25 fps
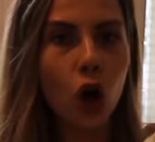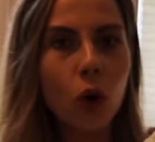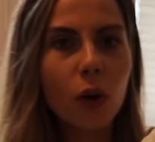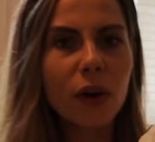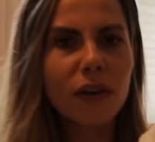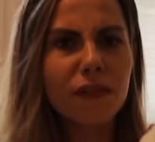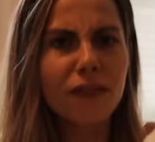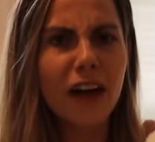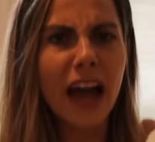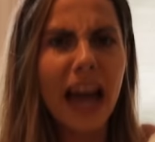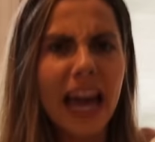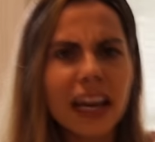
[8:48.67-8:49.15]
Who
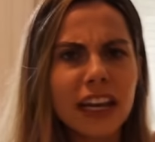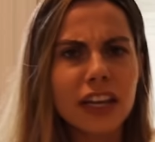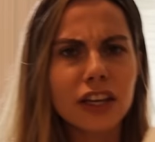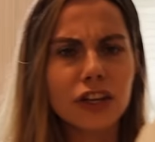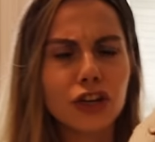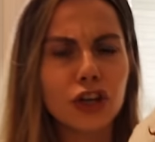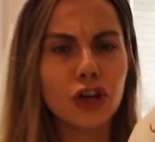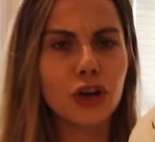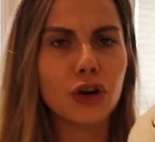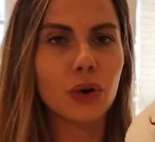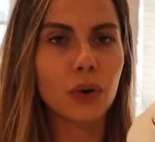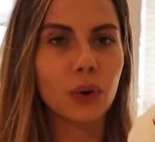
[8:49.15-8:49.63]

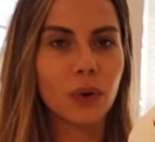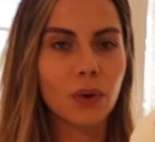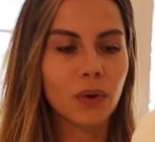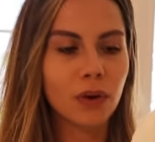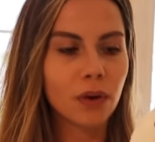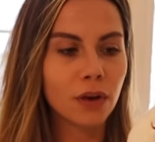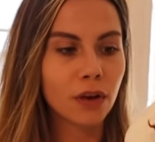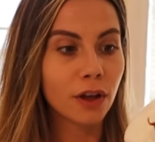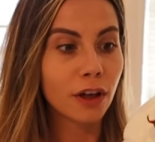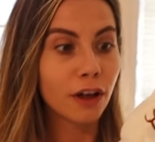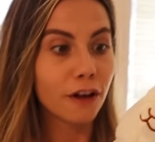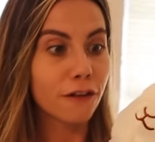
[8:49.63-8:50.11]
invited you?
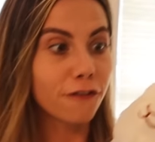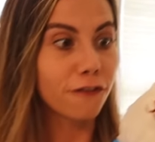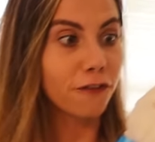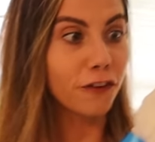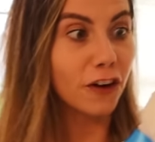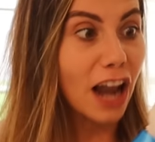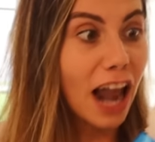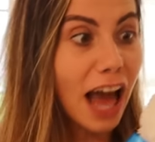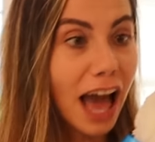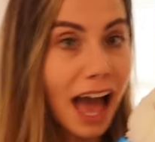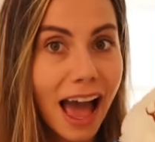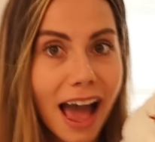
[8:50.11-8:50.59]

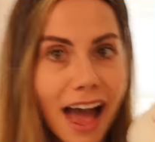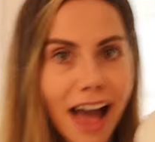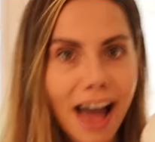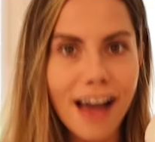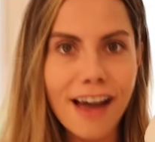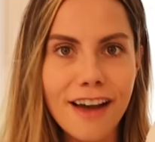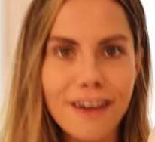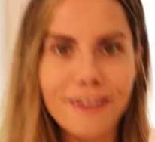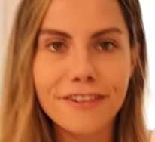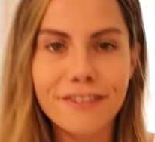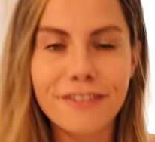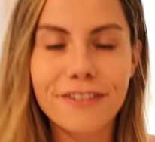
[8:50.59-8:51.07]

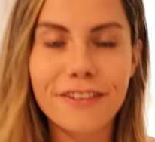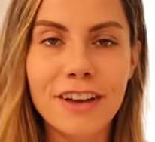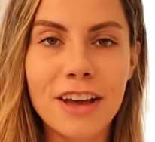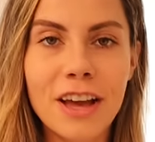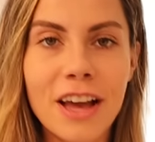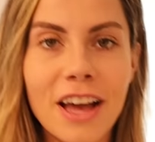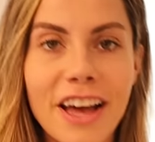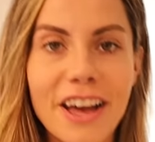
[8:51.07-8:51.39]
Fluff?